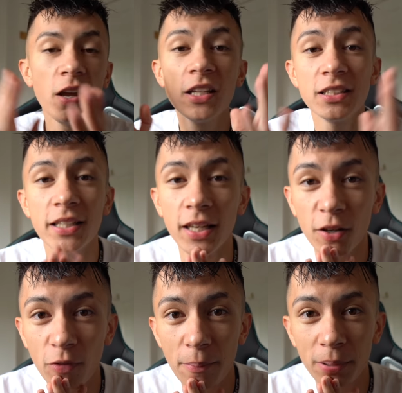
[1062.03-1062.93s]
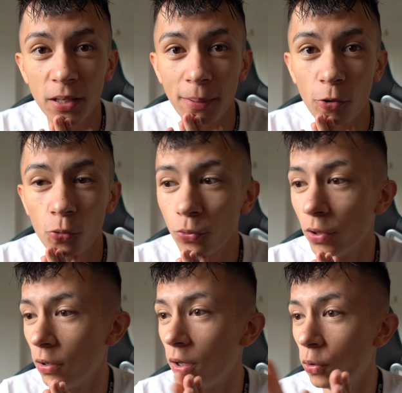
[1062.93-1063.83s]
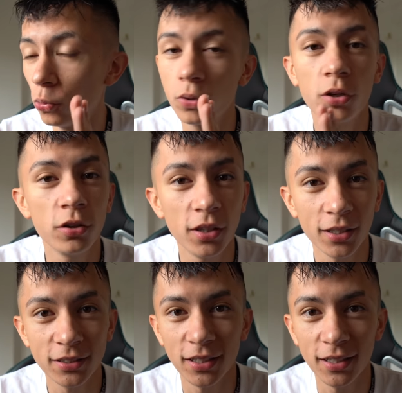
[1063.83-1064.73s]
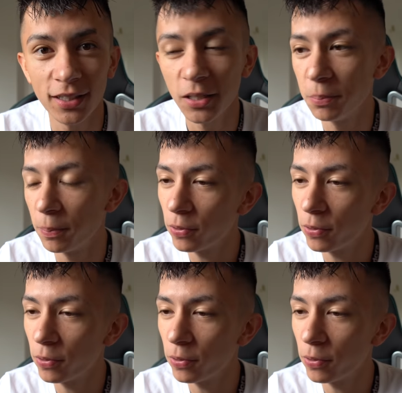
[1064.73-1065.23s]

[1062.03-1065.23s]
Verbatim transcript: I can sit here rambling about all the good things that they did, but